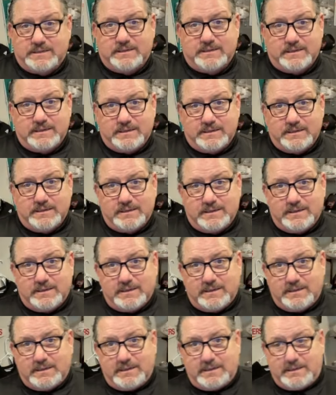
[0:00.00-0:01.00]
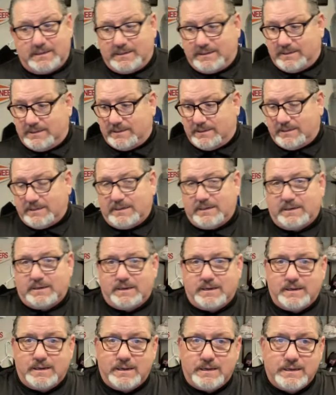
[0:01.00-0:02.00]

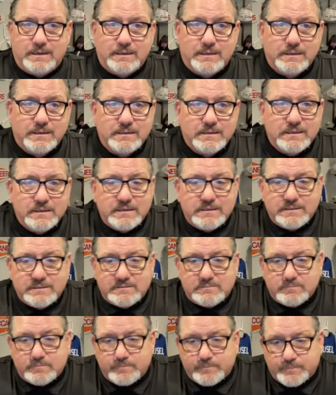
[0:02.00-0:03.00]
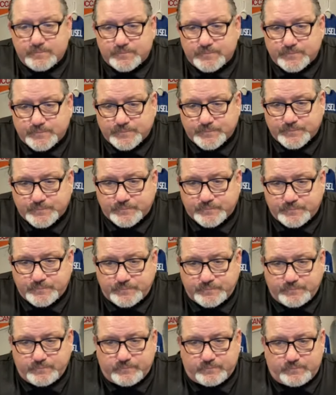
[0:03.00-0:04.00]

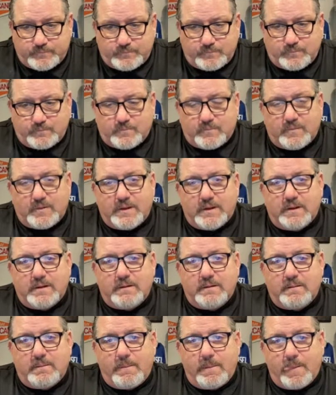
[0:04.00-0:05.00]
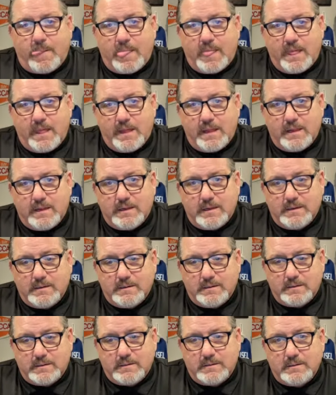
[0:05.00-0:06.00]

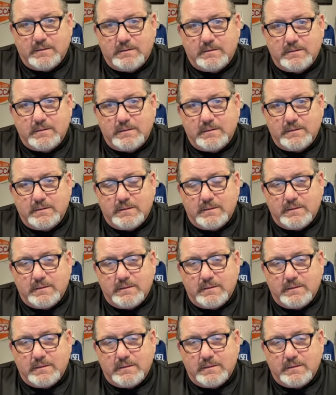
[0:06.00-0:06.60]
[no speech]